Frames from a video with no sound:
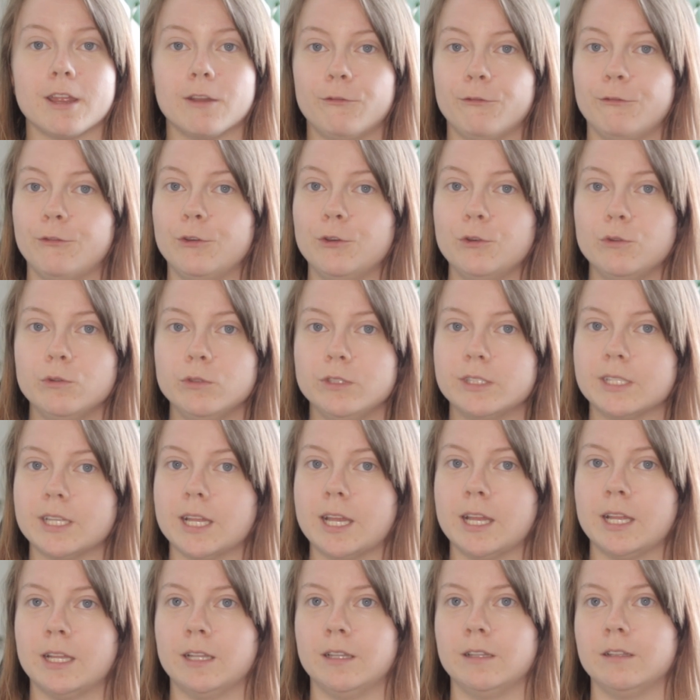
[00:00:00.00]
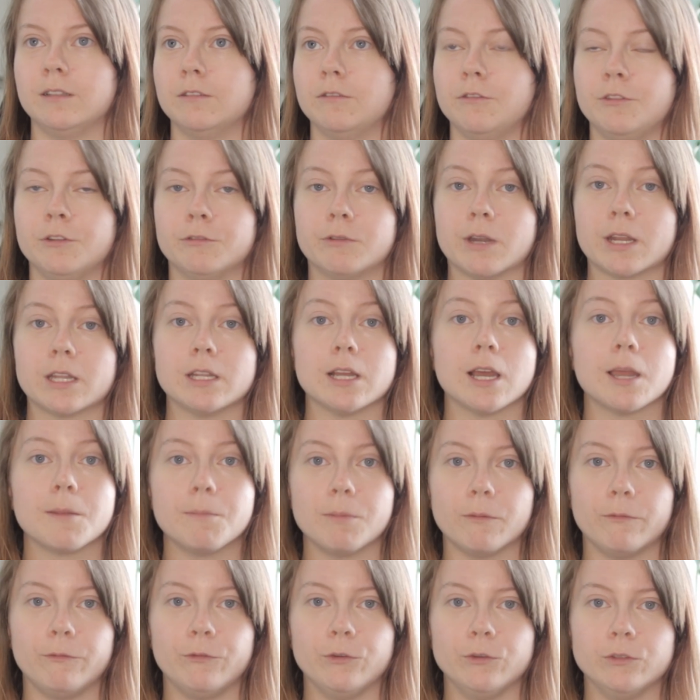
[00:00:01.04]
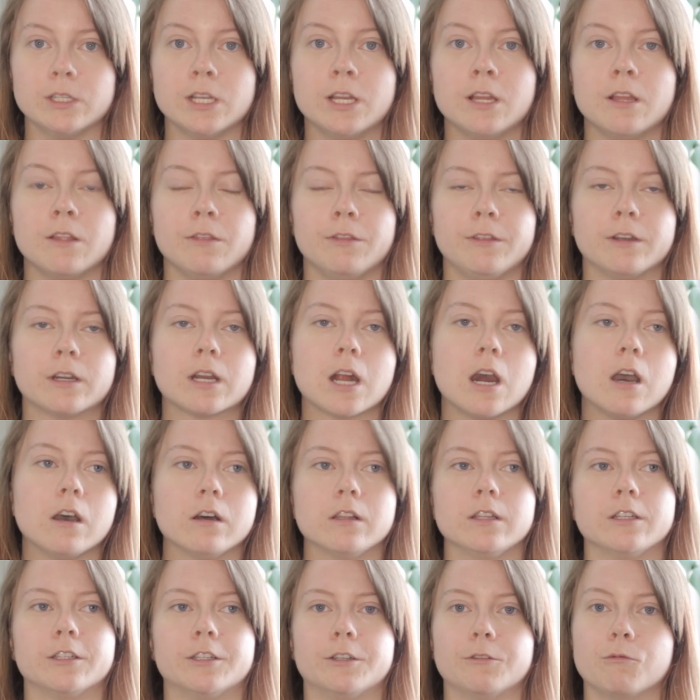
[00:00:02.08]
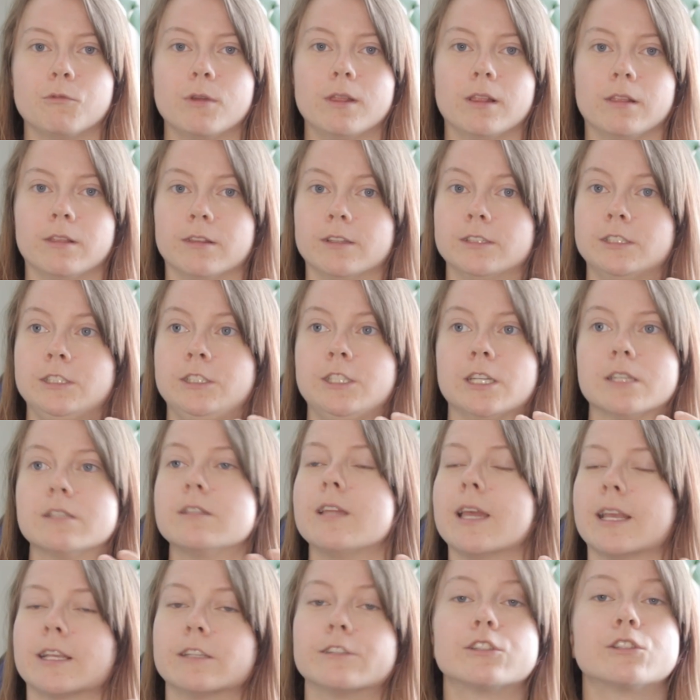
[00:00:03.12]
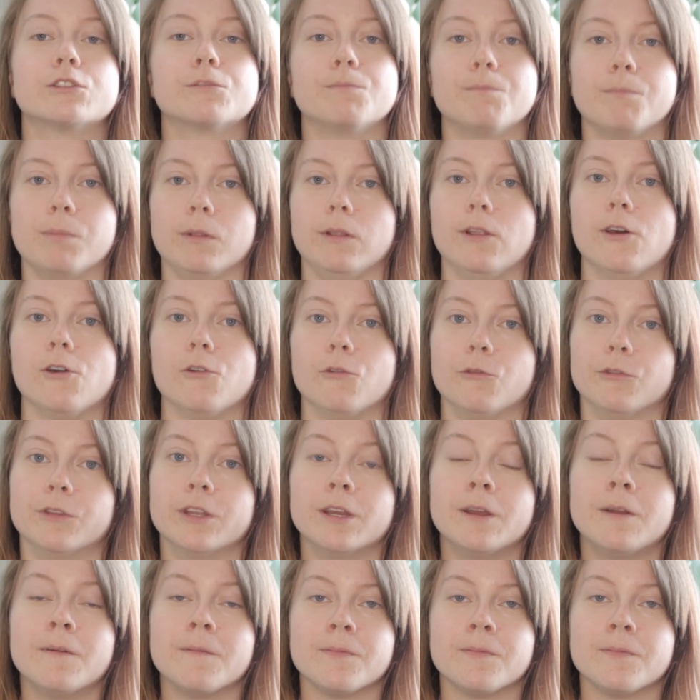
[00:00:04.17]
foods and the right type of foods, their color will just explode.